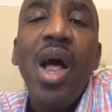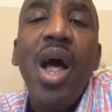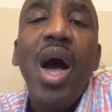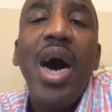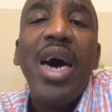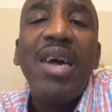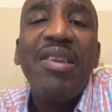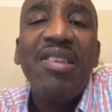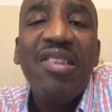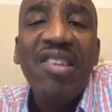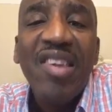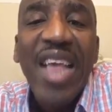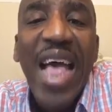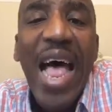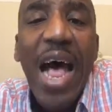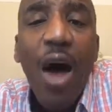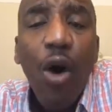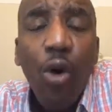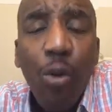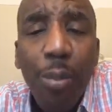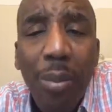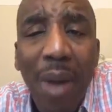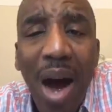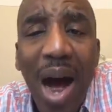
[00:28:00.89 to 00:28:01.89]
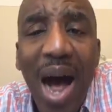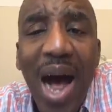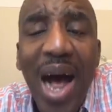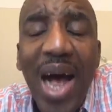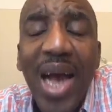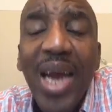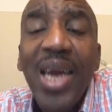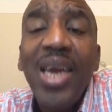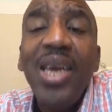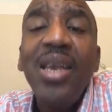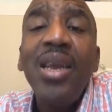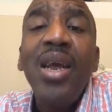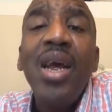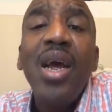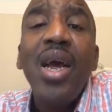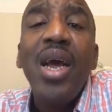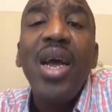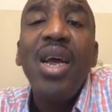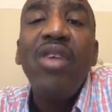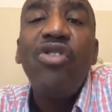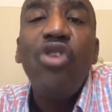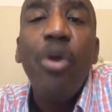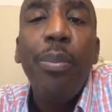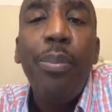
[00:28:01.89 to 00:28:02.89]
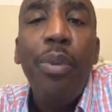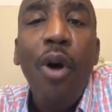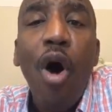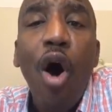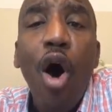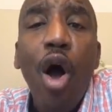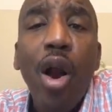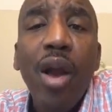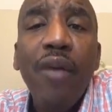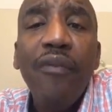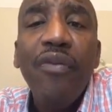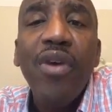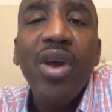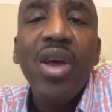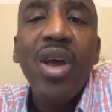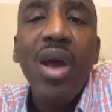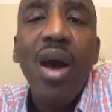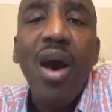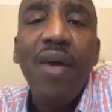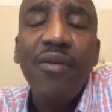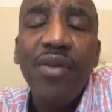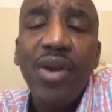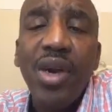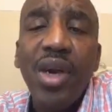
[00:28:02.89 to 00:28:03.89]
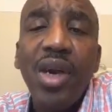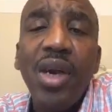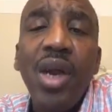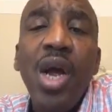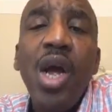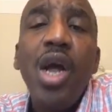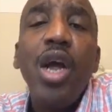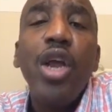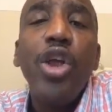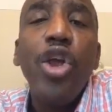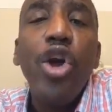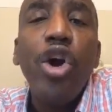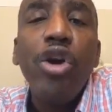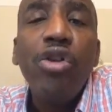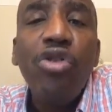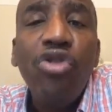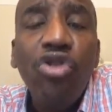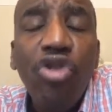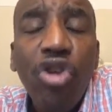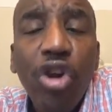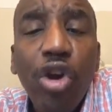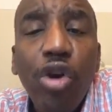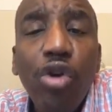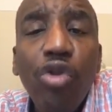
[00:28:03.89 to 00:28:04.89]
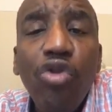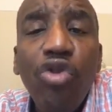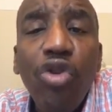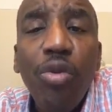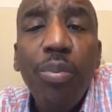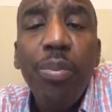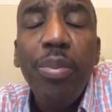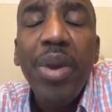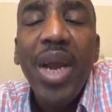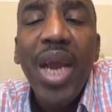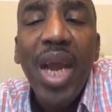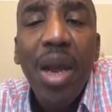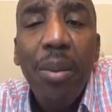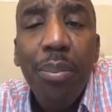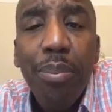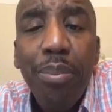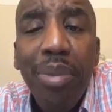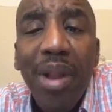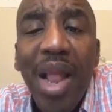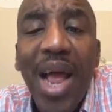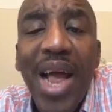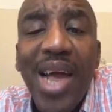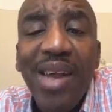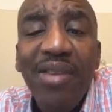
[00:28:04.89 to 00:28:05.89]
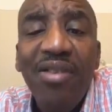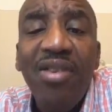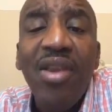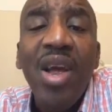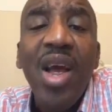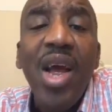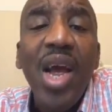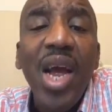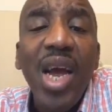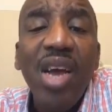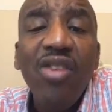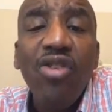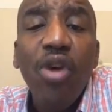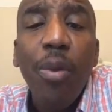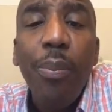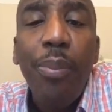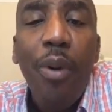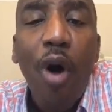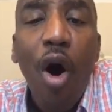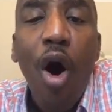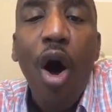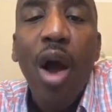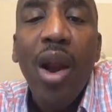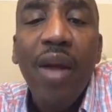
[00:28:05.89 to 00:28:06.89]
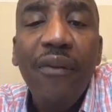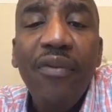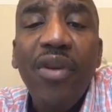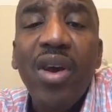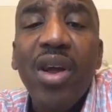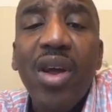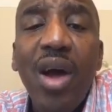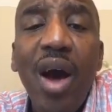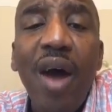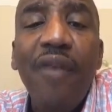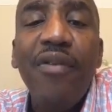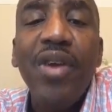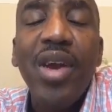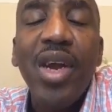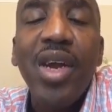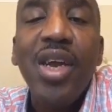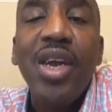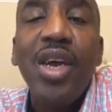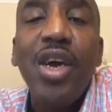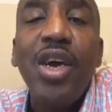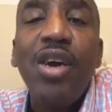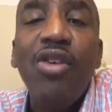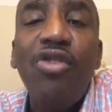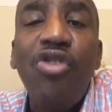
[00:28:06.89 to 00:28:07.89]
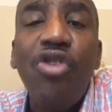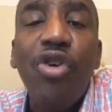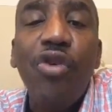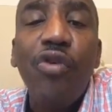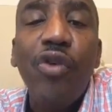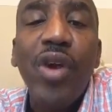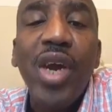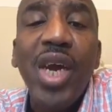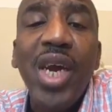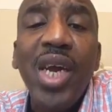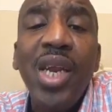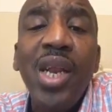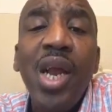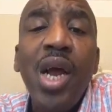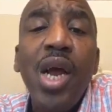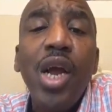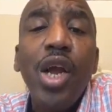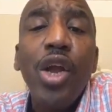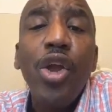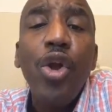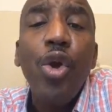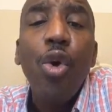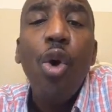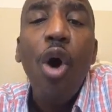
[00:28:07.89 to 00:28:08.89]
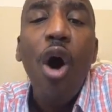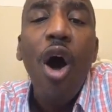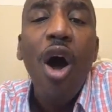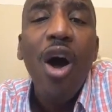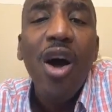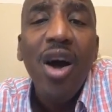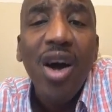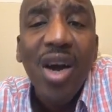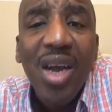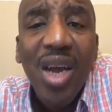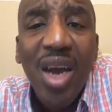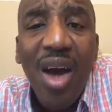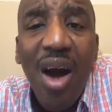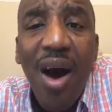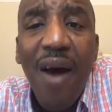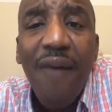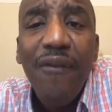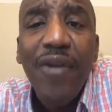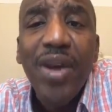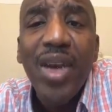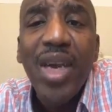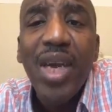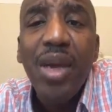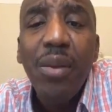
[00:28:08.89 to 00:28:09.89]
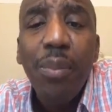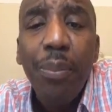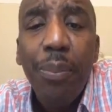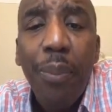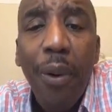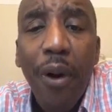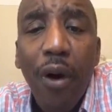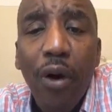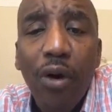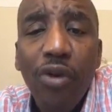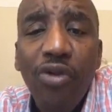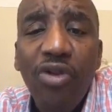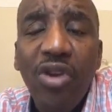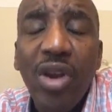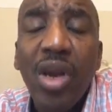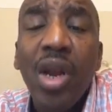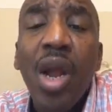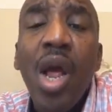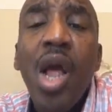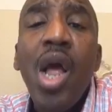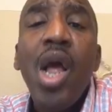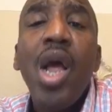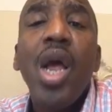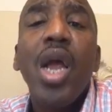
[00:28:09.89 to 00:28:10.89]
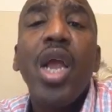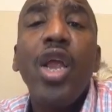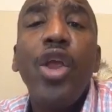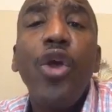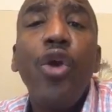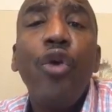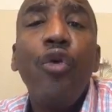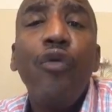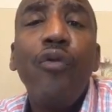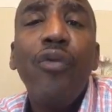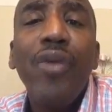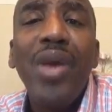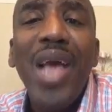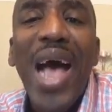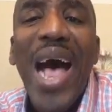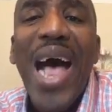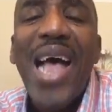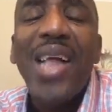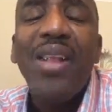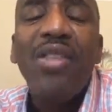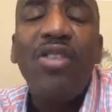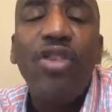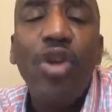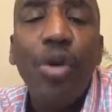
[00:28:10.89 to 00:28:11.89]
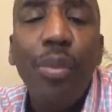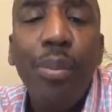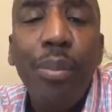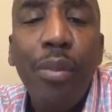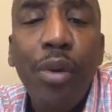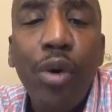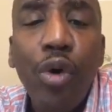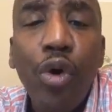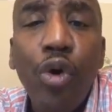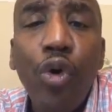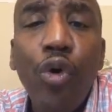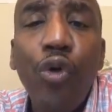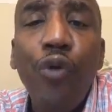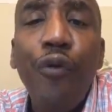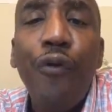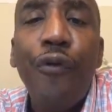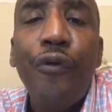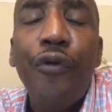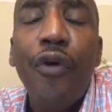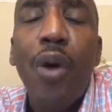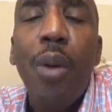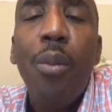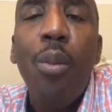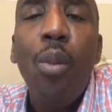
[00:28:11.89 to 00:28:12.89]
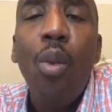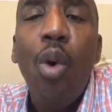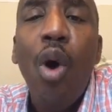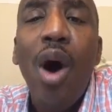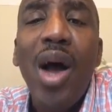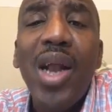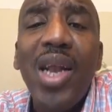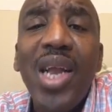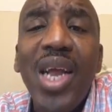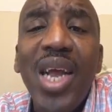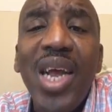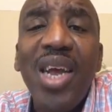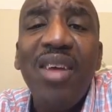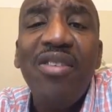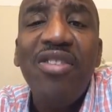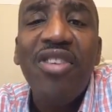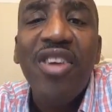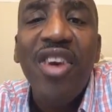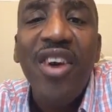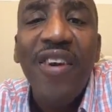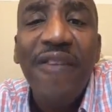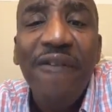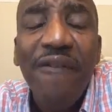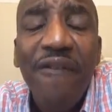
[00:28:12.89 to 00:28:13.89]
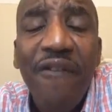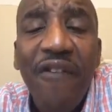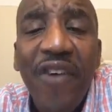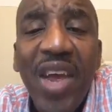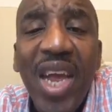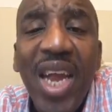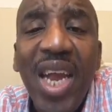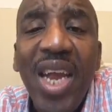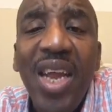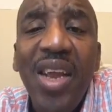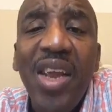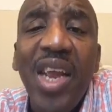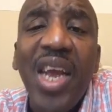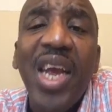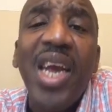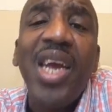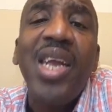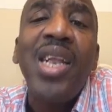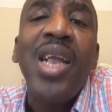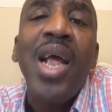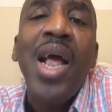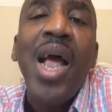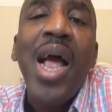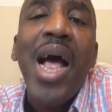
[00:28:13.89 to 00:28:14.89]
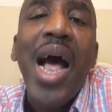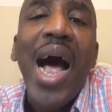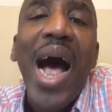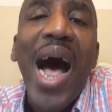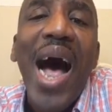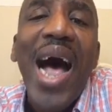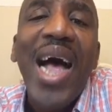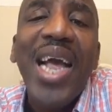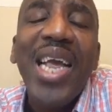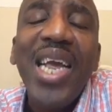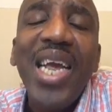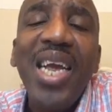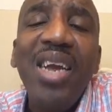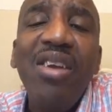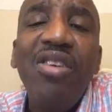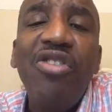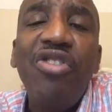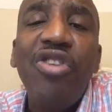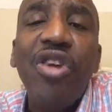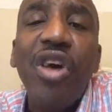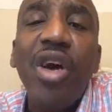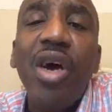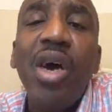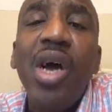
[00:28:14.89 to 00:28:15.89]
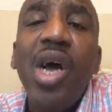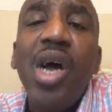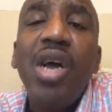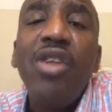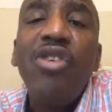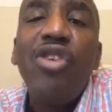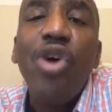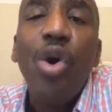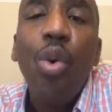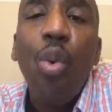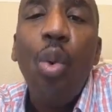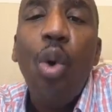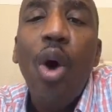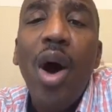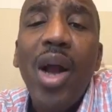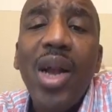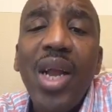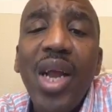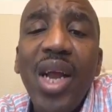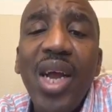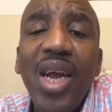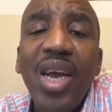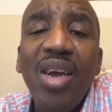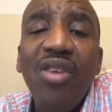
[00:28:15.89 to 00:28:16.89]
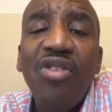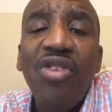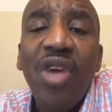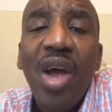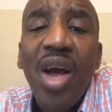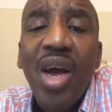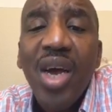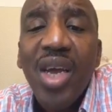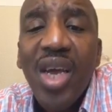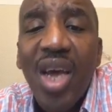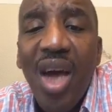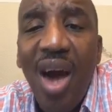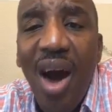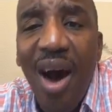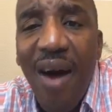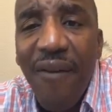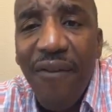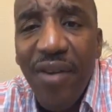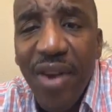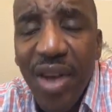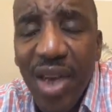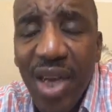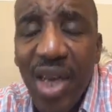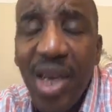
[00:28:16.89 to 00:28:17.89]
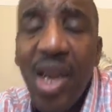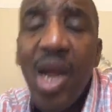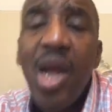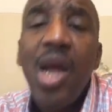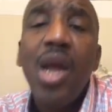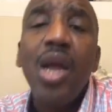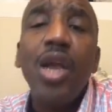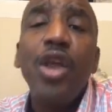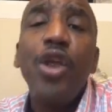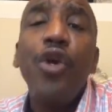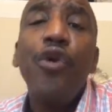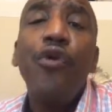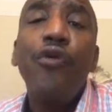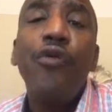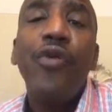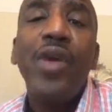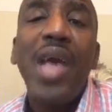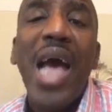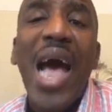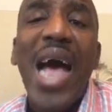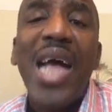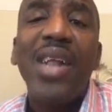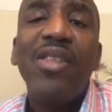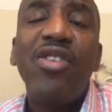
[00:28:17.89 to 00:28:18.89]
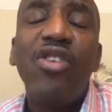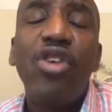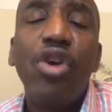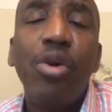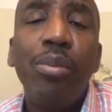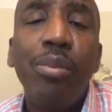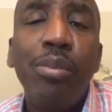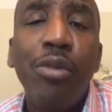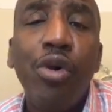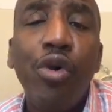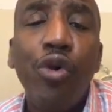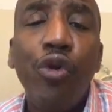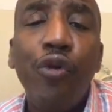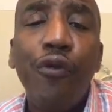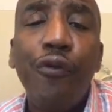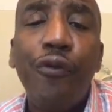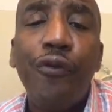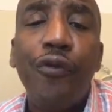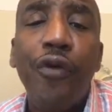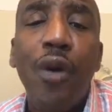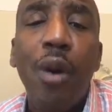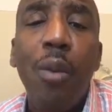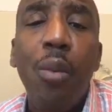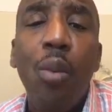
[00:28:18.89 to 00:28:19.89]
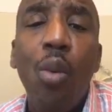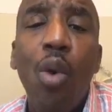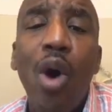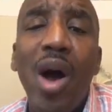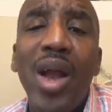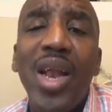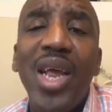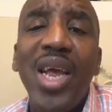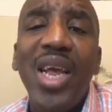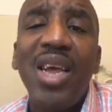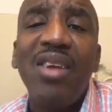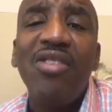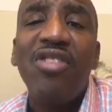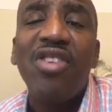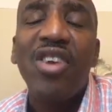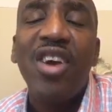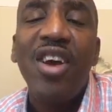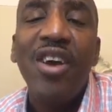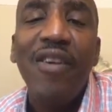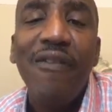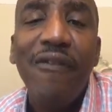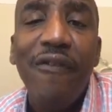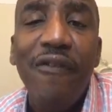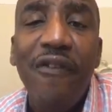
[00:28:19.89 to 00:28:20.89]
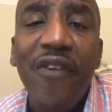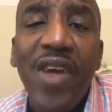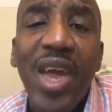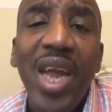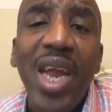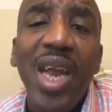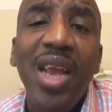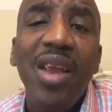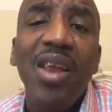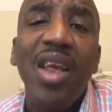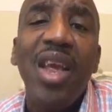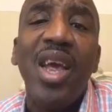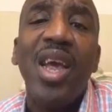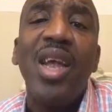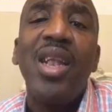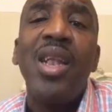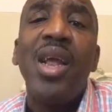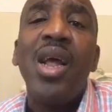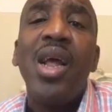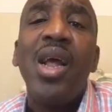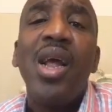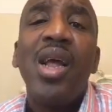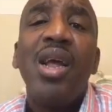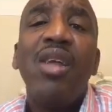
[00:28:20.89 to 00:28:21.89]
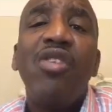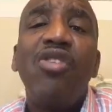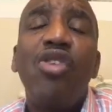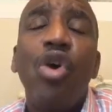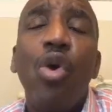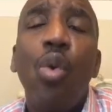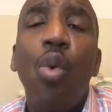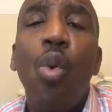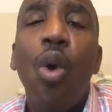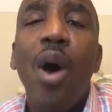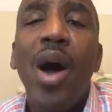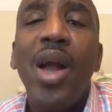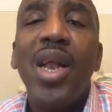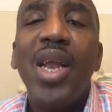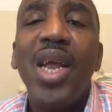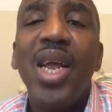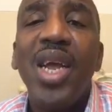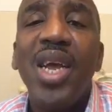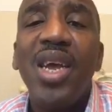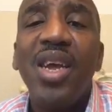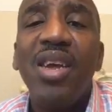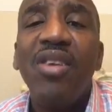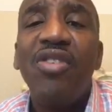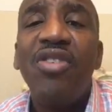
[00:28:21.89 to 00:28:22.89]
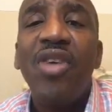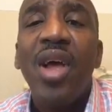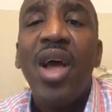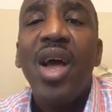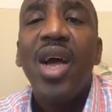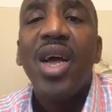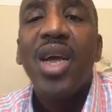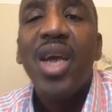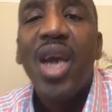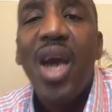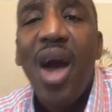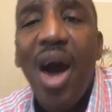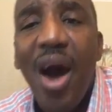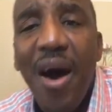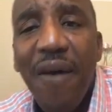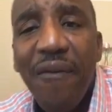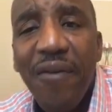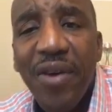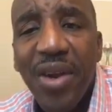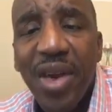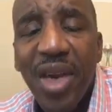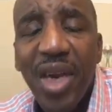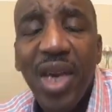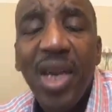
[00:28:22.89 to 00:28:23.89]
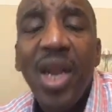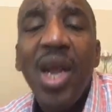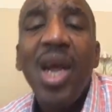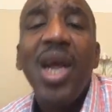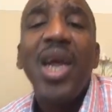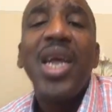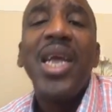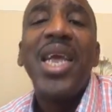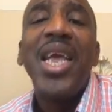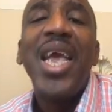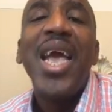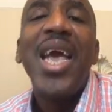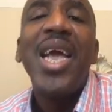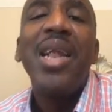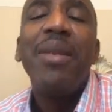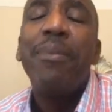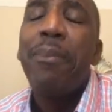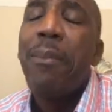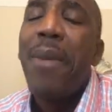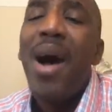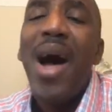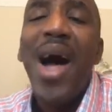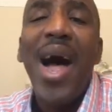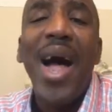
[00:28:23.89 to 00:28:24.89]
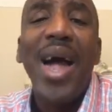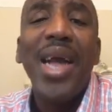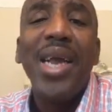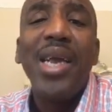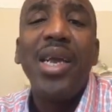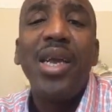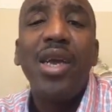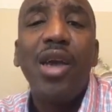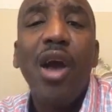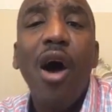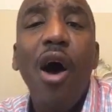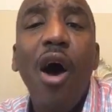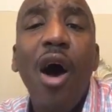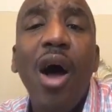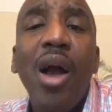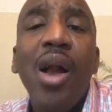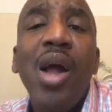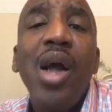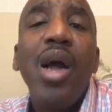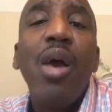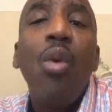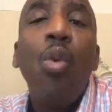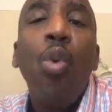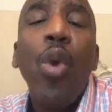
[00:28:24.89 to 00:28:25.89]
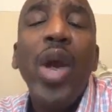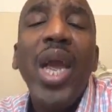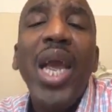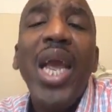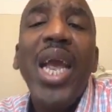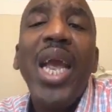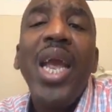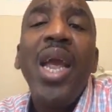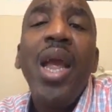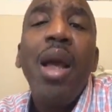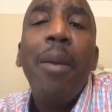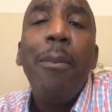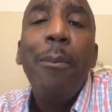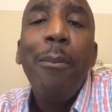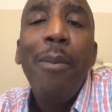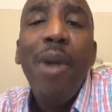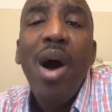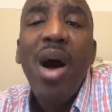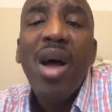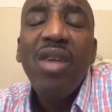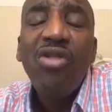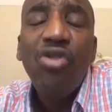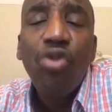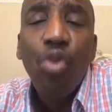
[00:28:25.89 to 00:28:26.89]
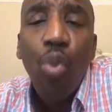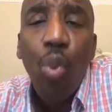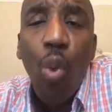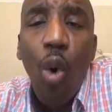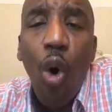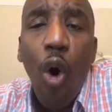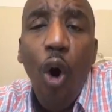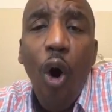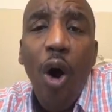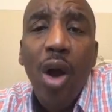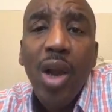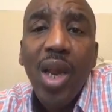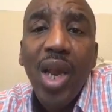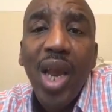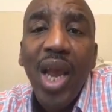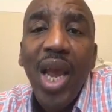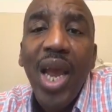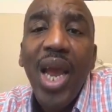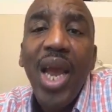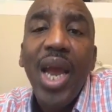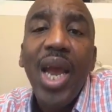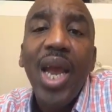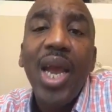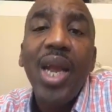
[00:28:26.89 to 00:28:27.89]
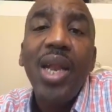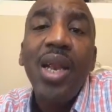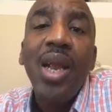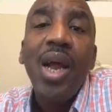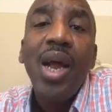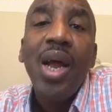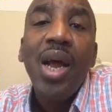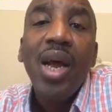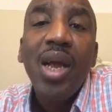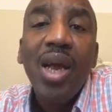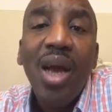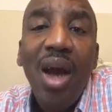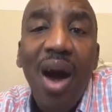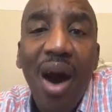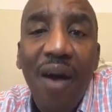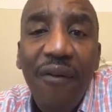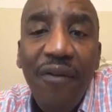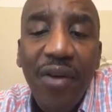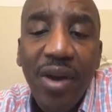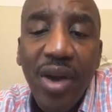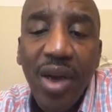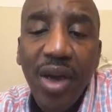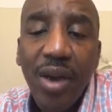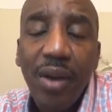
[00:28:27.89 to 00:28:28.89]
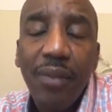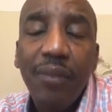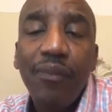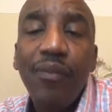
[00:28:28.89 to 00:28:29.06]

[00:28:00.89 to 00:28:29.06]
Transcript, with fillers: A sound mind is a part of the covenant. Your children being blessed is a part of the covenant. Good, Shireen. You are a covenant person. You've got to move from what is convenient, Aisha, to what is covenant. You've got to move from what is convenient to what is covenant. Get my God, we must walk in covenant.